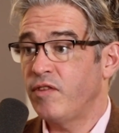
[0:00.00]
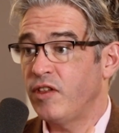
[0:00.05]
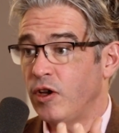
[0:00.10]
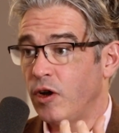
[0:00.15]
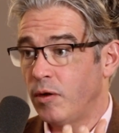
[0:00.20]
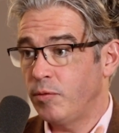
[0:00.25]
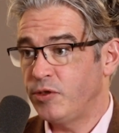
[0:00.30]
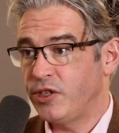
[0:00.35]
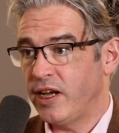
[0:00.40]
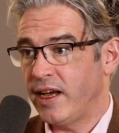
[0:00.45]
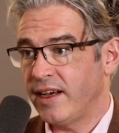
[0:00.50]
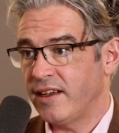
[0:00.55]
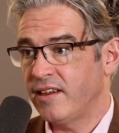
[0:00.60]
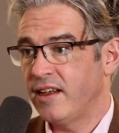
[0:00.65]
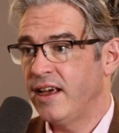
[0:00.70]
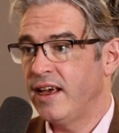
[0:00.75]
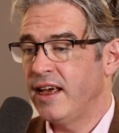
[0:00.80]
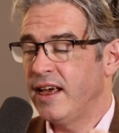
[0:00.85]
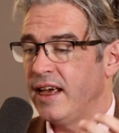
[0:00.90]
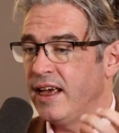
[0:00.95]
the object
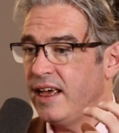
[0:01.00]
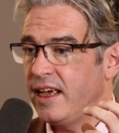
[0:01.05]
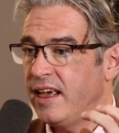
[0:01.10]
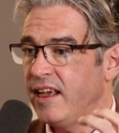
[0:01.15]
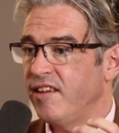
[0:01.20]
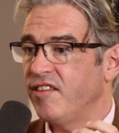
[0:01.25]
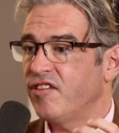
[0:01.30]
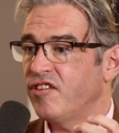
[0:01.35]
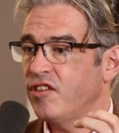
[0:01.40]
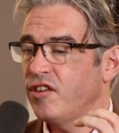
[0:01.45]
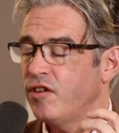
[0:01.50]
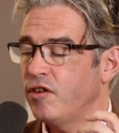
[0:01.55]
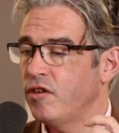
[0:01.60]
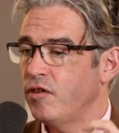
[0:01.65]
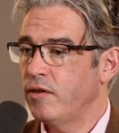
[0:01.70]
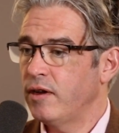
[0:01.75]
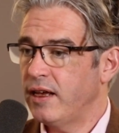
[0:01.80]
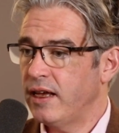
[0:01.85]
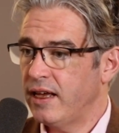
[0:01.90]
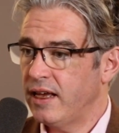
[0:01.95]
is
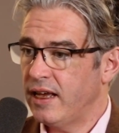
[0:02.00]
to